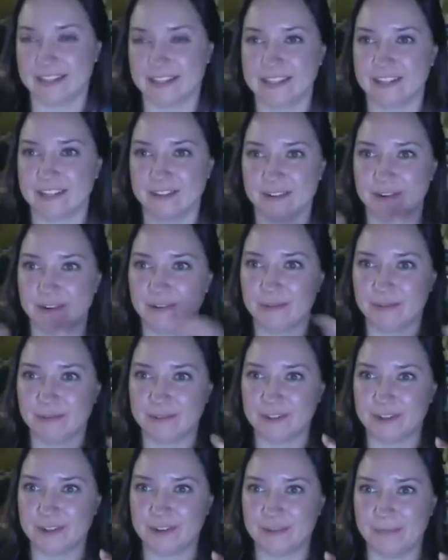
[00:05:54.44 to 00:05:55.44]
her a whole
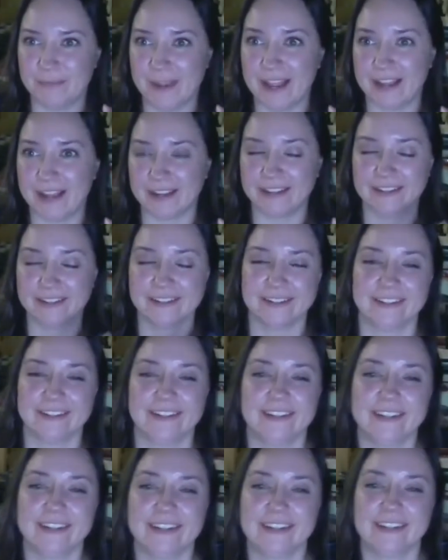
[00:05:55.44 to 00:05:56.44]
new pack.
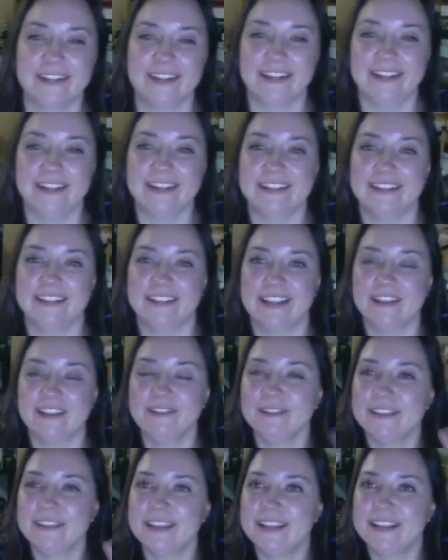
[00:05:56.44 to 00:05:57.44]
And the other
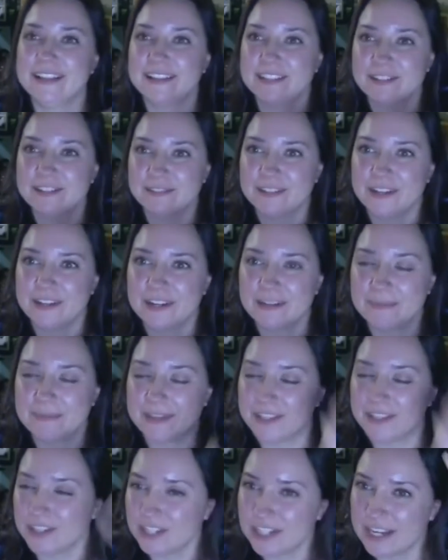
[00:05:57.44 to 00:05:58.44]
thing is, you were talking about
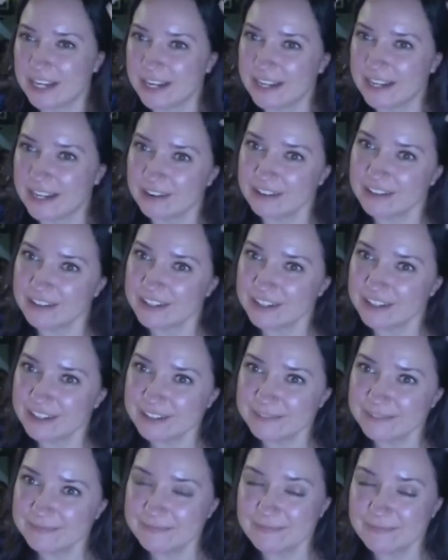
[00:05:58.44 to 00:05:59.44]
the shedding earlier.
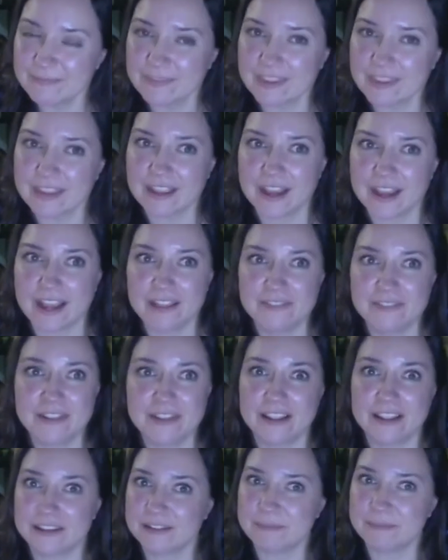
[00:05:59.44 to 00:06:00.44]
I've
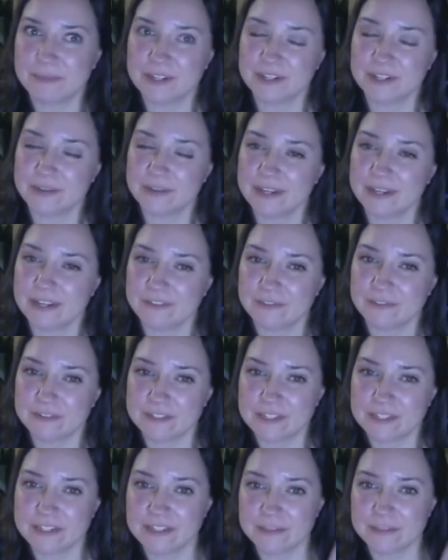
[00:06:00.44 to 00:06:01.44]
been doing it for
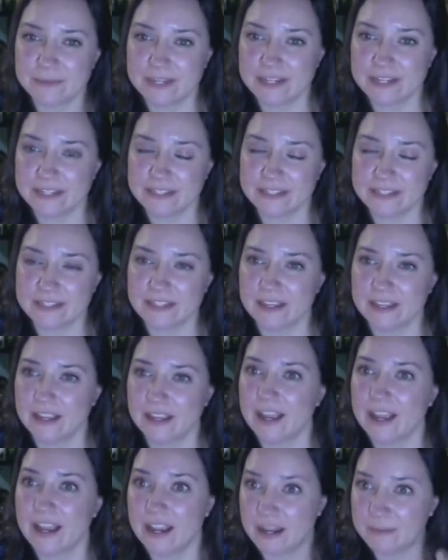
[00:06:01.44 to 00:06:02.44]
6 weeks,
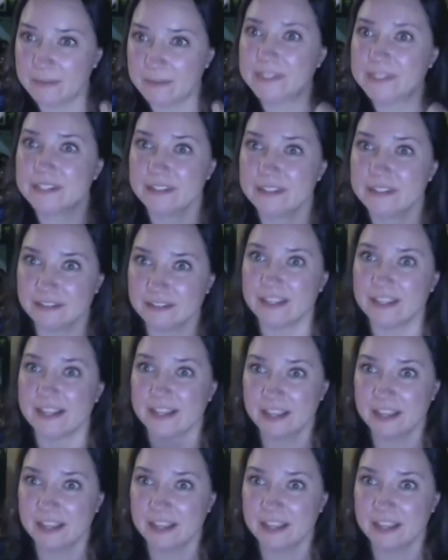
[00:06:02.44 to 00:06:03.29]
and I'm still like